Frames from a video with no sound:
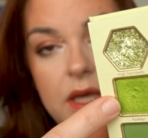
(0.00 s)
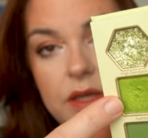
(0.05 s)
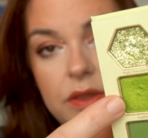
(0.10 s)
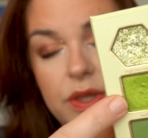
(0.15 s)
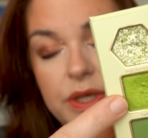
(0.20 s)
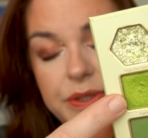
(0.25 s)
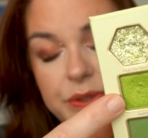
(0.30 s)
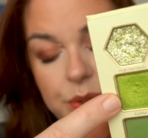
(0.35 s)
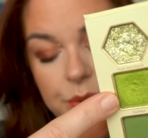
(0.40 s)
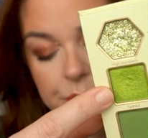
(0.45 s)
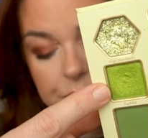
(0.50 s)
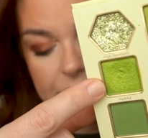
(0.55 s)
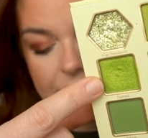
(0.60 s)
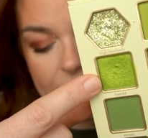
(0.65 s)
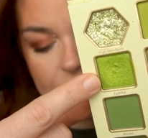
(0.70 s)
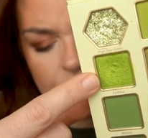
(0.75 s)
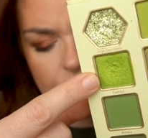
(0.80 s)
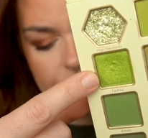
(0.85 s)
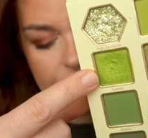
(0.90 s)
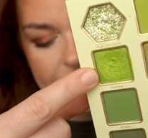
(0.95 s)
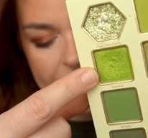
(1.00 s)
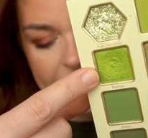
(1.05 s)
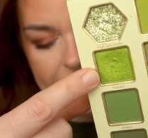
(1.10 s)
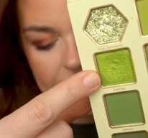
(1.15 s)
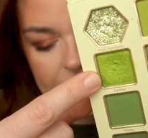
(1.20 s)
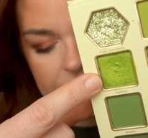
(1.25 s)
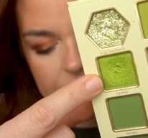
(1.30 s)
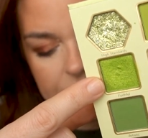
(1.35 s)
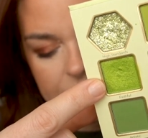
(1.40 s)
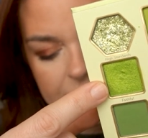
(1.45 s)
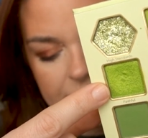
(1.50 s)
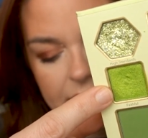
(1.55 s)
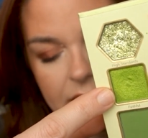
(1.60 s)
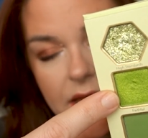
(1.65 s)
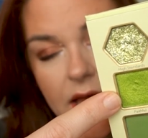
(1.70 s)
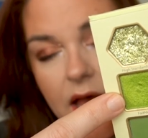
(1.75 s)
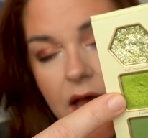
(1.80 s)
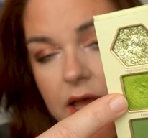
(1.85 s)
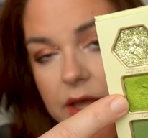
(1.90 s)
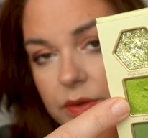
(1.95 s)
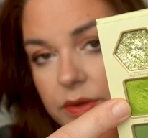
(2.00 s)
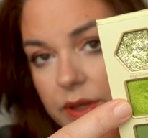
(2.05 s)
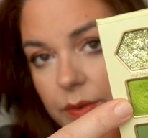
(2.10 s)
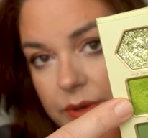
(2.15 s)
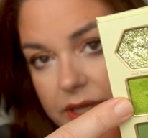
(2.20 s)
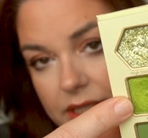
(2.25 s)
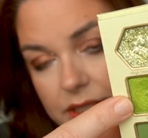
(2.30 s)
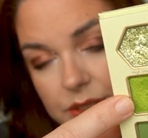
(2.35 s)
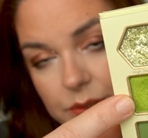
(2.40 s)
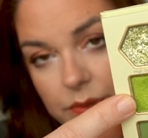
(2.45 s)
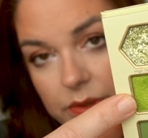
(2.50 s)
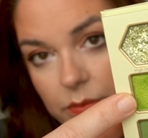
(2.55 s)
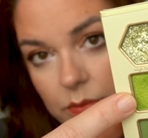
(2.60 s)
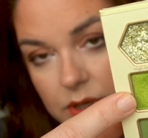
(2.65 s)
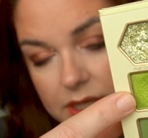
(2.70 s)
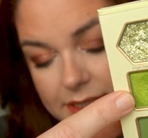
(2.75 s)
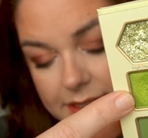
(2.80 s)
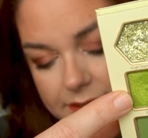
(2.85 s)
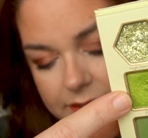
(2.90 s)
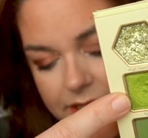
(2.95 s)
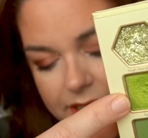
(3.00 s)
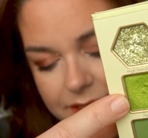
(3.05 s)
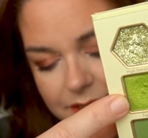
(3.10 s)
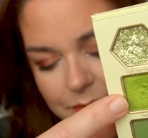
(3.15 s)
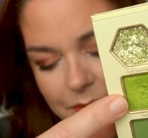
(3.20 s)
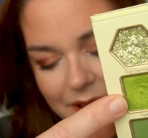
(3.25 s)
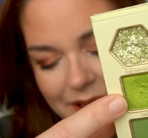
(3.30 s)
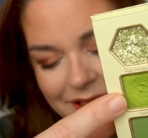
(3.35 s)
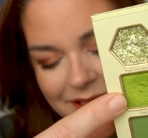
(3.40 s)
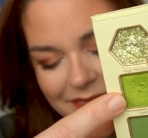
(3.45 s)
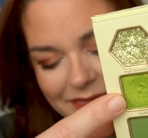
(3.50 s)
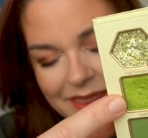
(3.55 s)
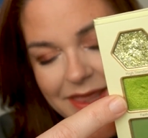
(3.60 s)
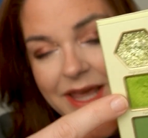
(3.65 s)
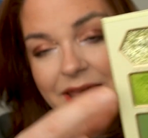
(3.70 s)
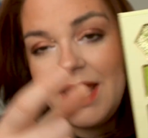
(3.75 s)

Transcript: This green right here. I only went into it once this month.